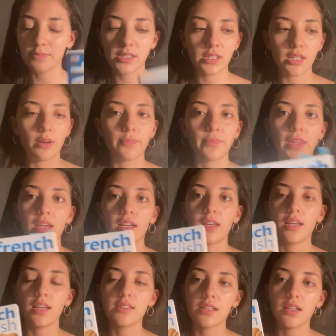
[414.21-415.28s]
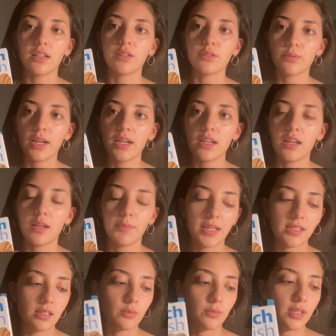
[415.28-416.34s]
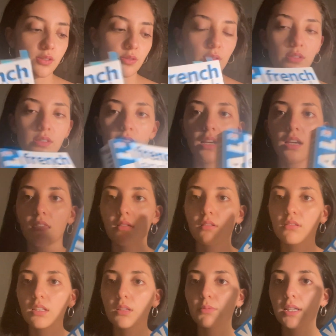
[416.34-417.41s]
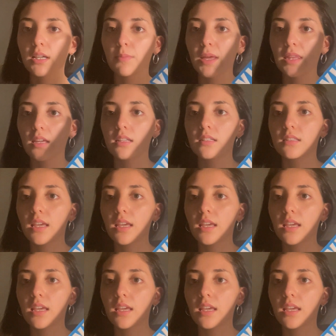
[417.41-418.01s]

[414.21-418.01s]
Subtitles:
So it's a great and amazing resource, and I thoroughly recommend it.